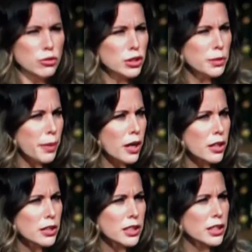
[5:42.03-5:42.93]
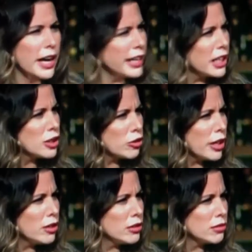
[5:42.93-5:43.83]
close the parks and the hiking
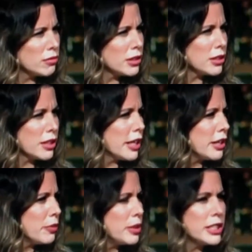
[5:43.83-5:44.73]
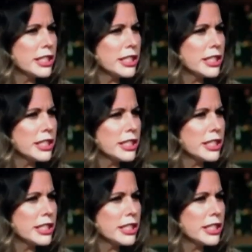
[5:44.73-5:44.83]
trails, which is a thing that